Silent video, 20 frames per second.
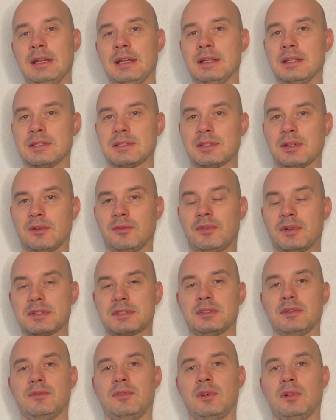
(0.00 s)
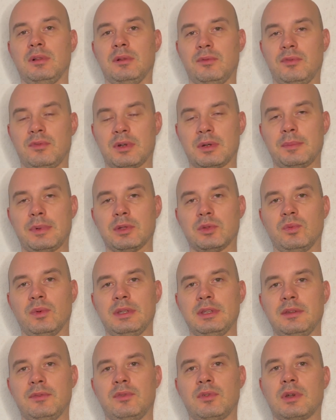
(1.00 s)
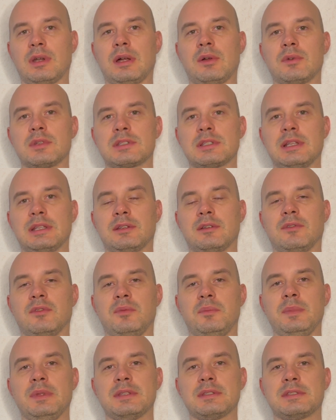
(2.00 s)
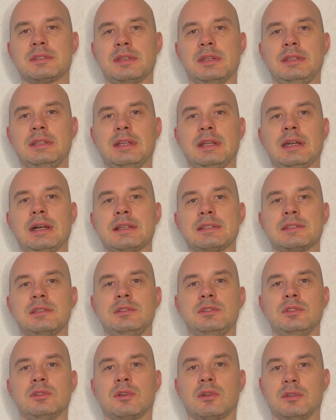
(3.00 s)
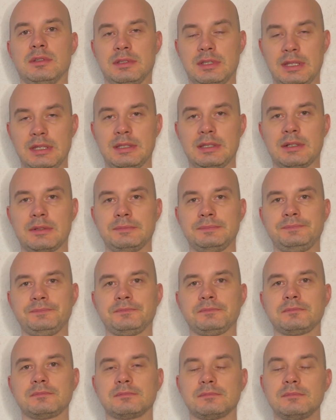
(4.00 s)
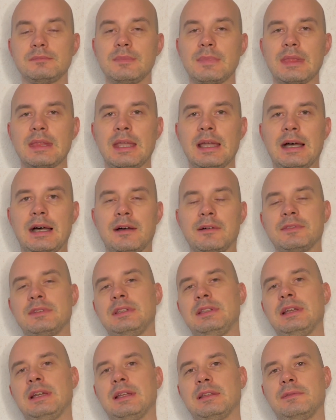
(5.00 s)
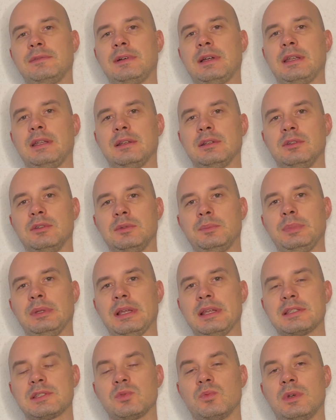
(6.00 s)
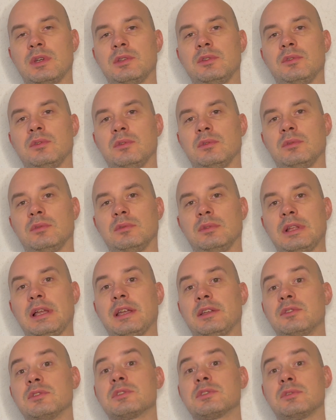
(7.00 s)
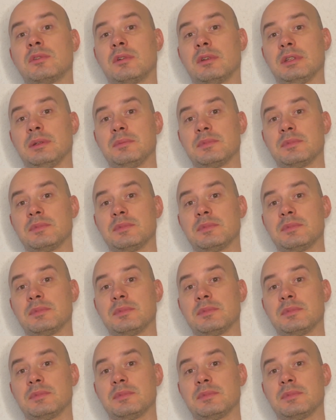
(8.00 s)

So first of all, for about 24 hours let coffee beans degas in your container. After that, find a good place where you like to store them.